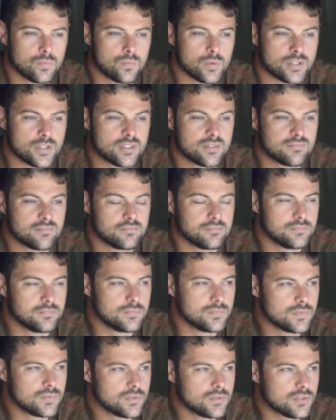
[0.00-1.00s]
which
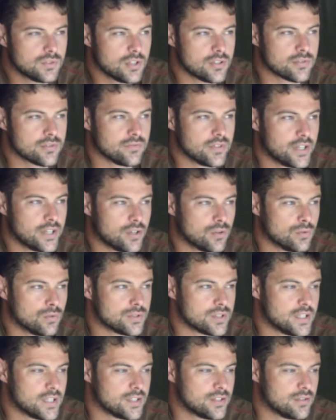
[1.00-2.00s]
doesn't really
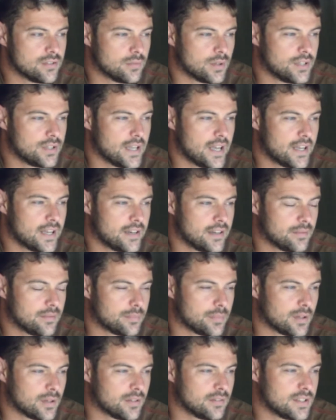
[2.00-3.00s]
cause an issue when netting it,
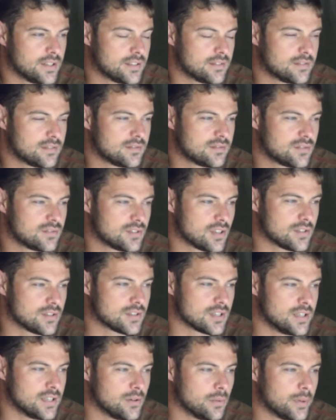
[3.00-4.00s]
but does
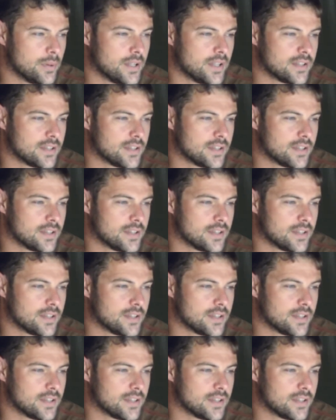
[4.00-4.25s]
a little bit.